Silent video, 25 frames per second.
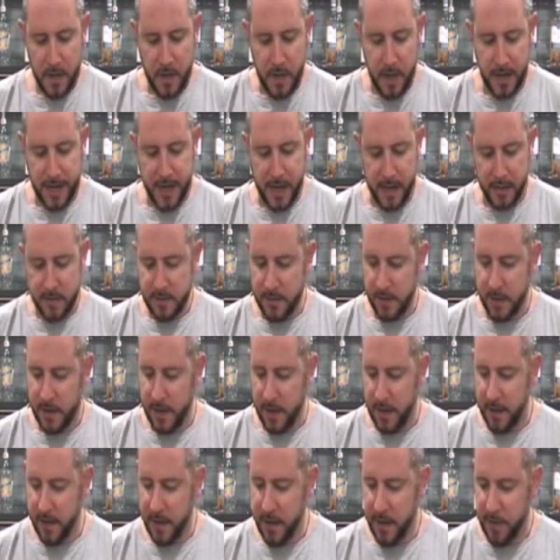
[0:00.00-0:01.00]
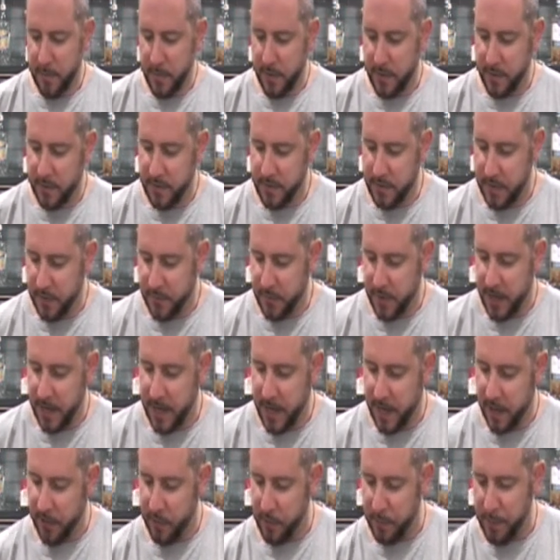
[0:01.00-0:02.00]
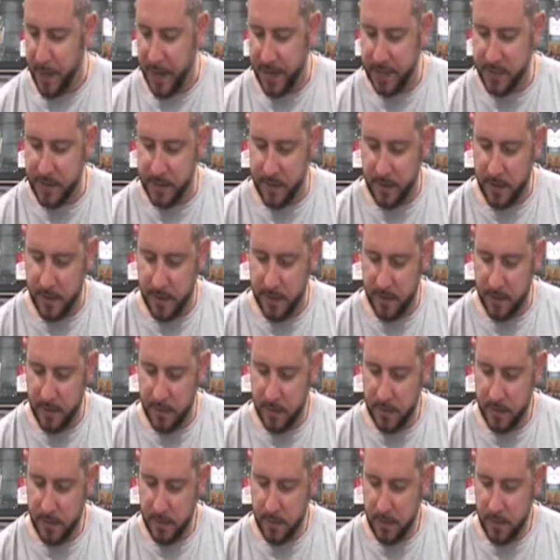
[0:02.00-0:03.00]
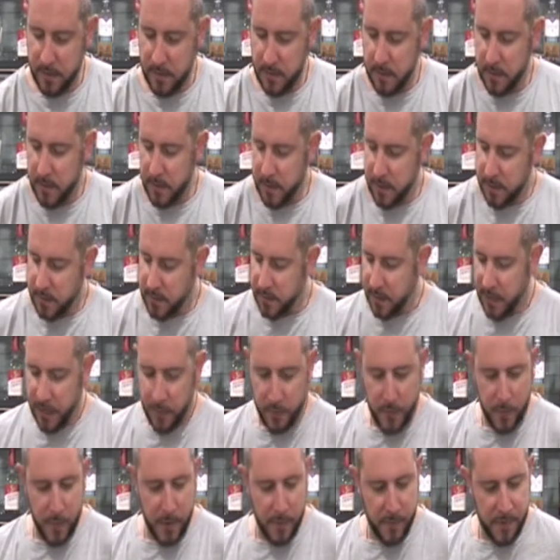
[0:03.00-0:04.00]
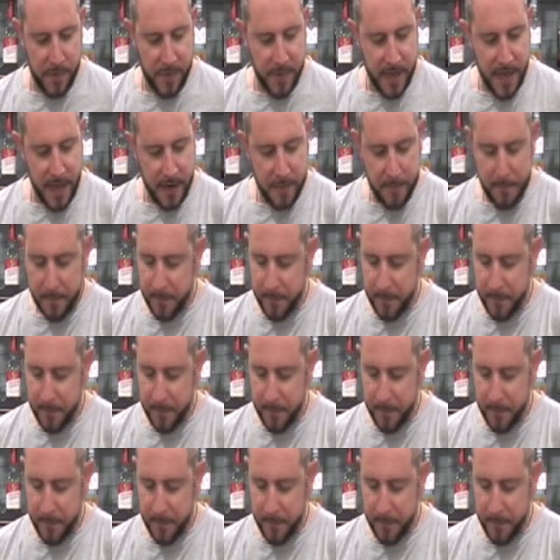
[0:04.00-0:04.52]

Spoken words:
I can't see down there, but if we get our little baseline, see how we went with that.